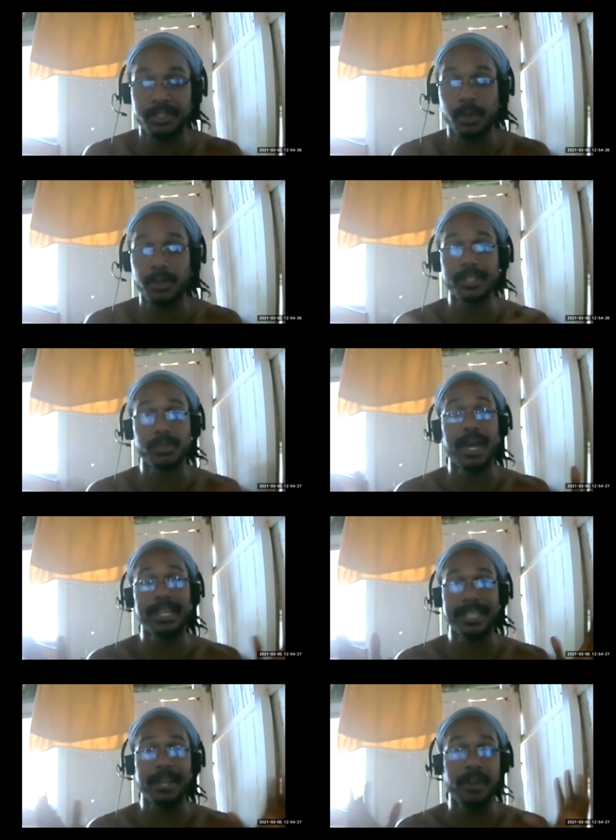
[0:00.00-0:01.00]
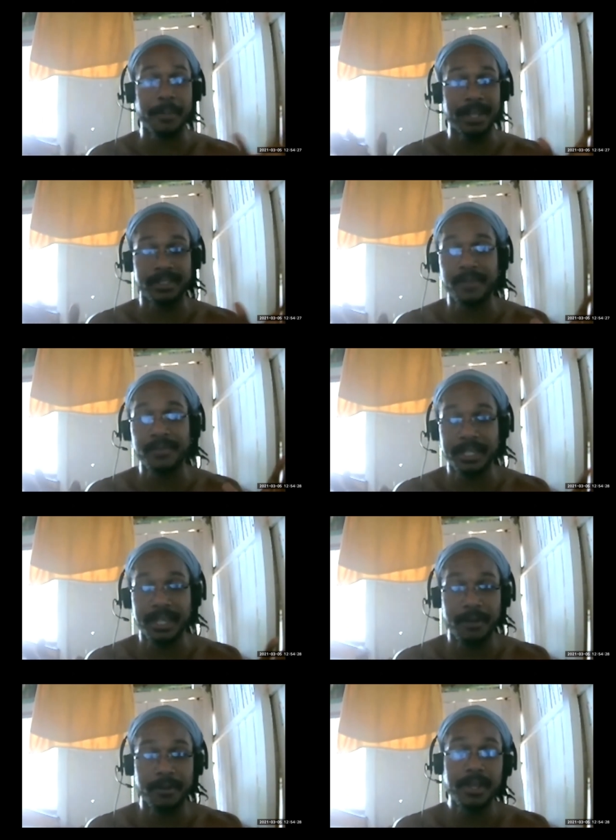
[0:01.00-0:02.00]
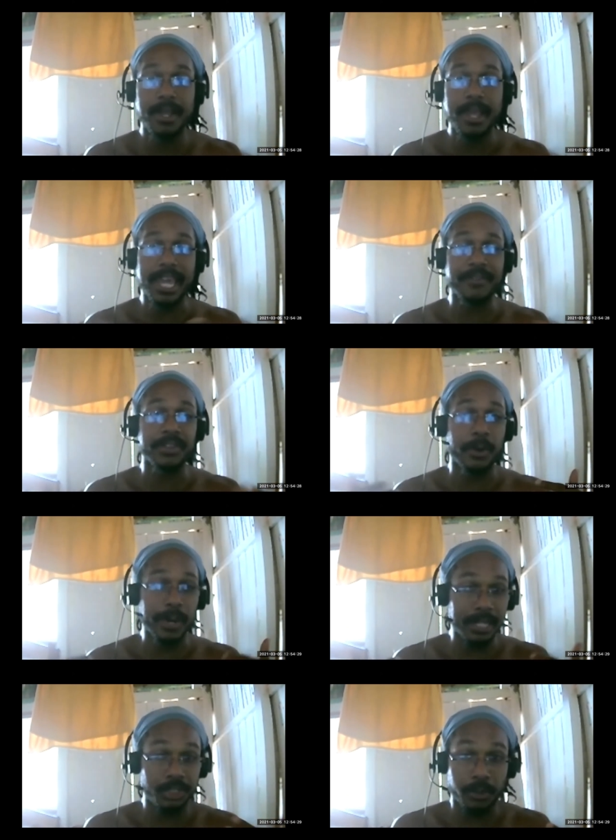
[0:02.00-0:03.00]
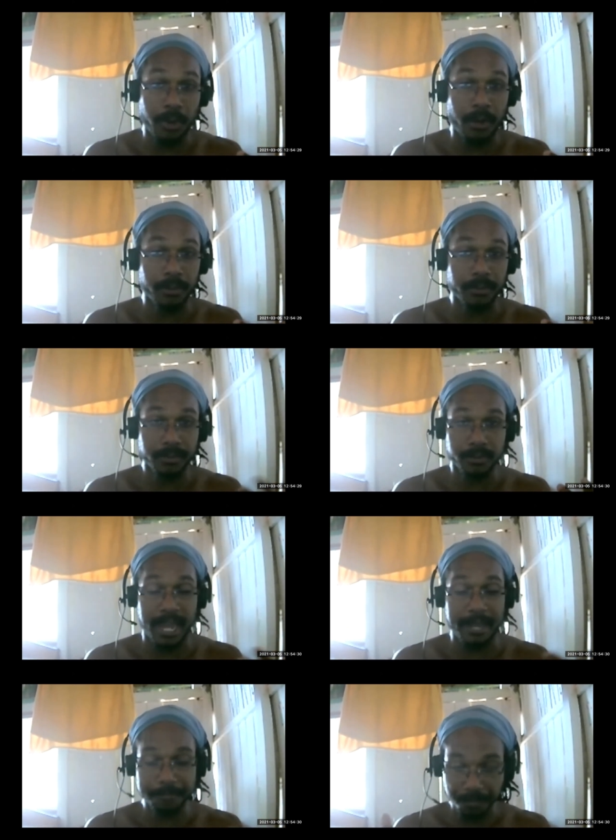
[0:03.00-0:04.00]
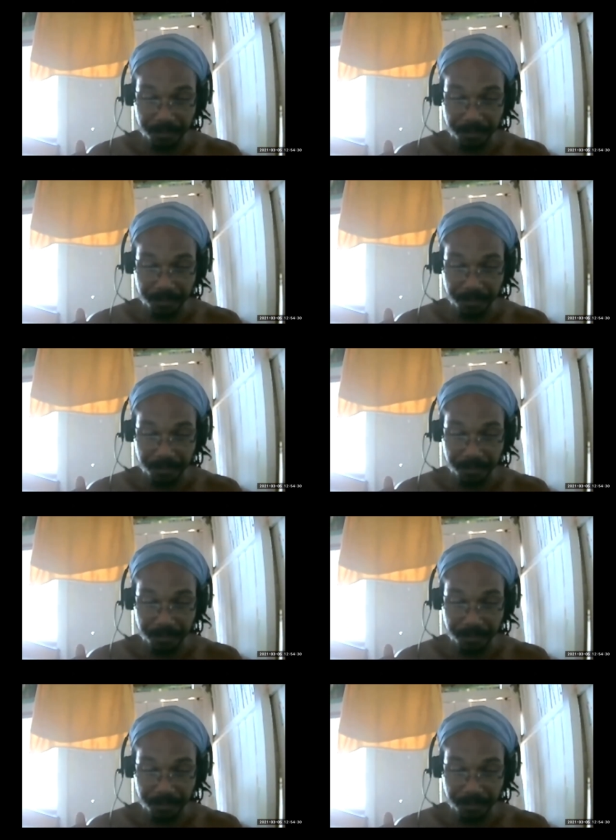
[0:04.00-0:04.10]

So that's why I say grandma's savings account, even though it is your own, right?